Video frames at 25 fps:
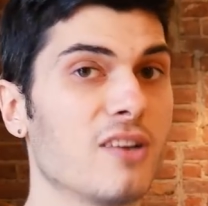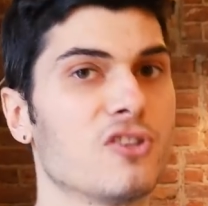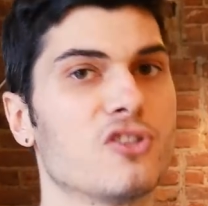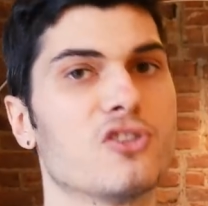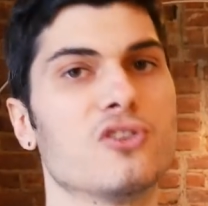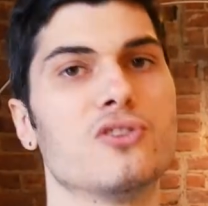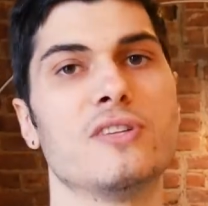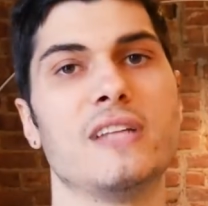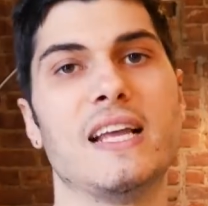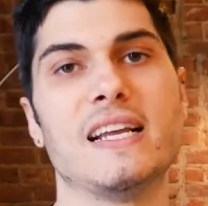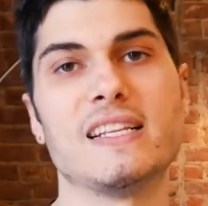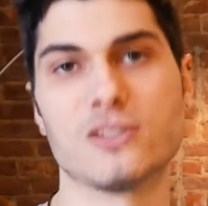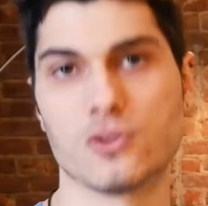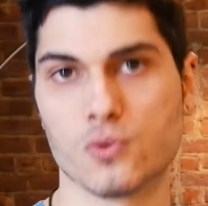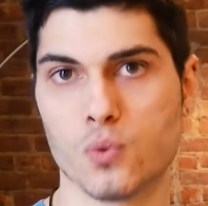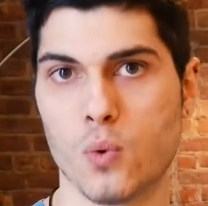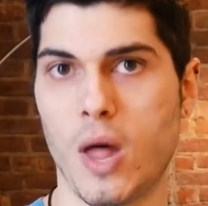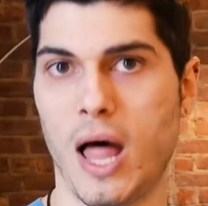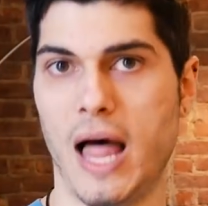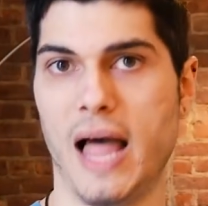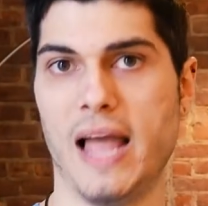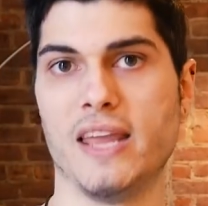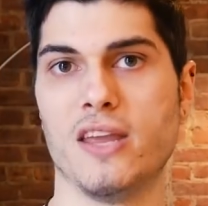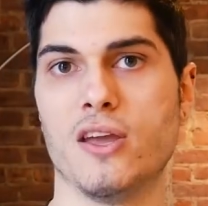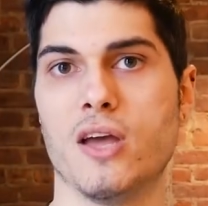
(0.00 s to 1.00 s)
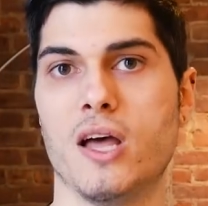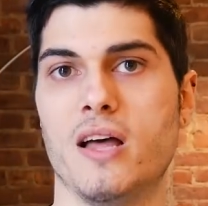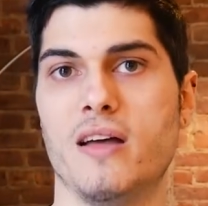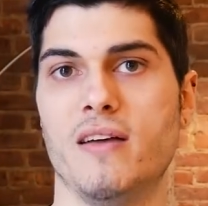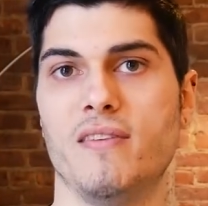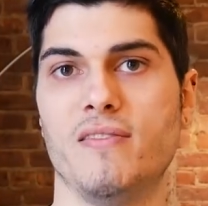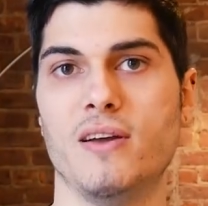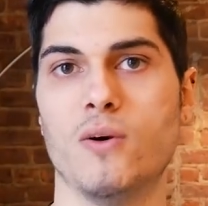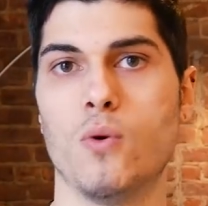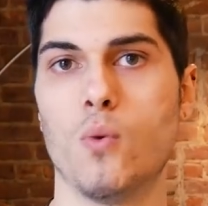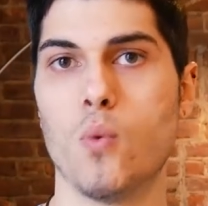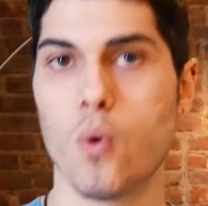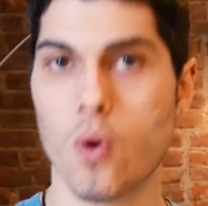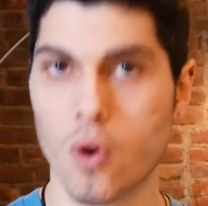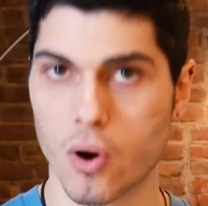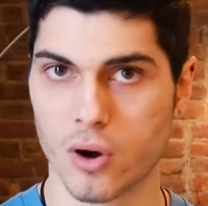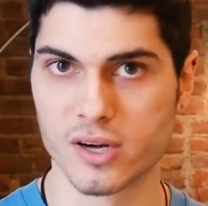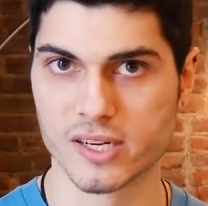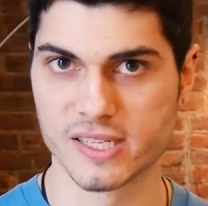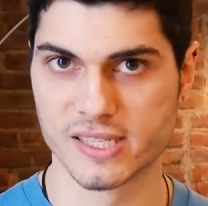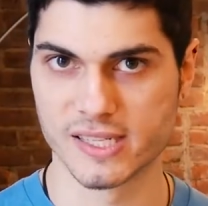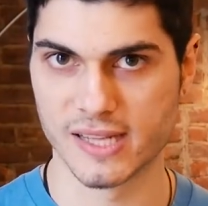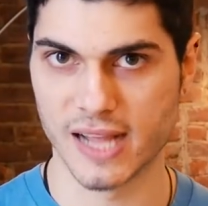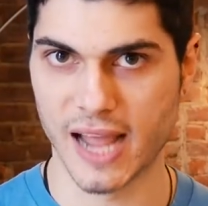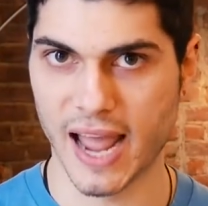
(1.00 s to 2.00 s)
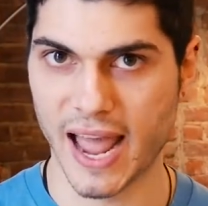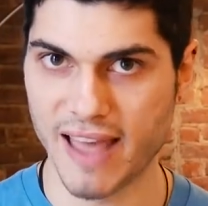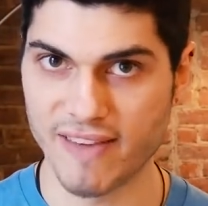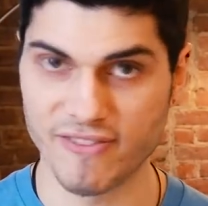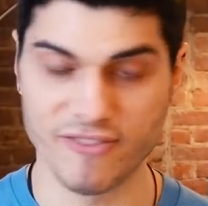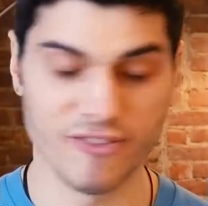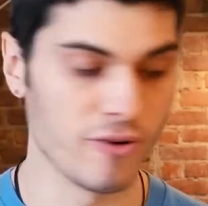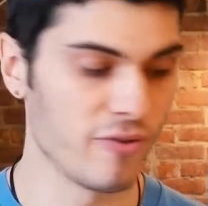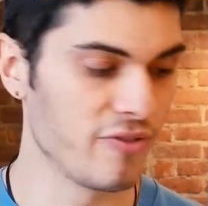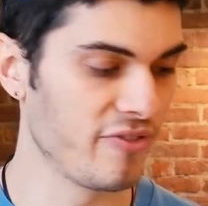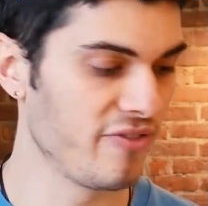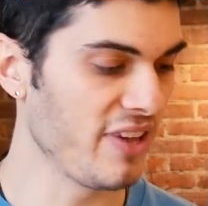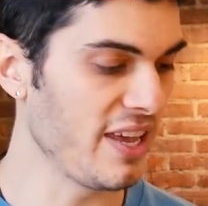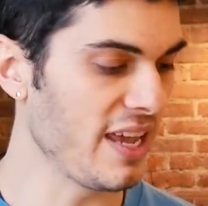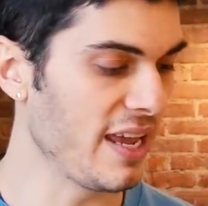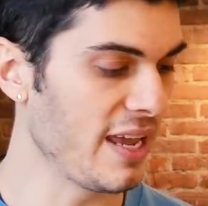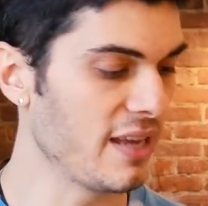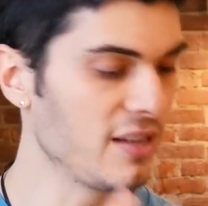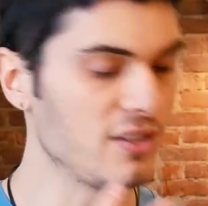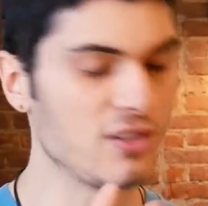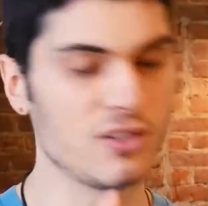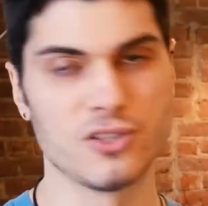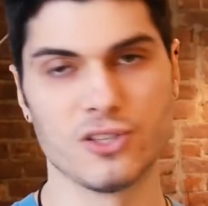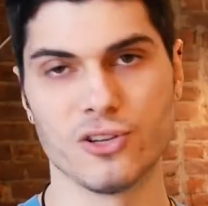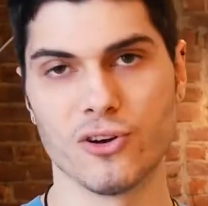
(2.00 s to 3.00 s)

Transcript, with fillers: so that's why you have the worst F O V.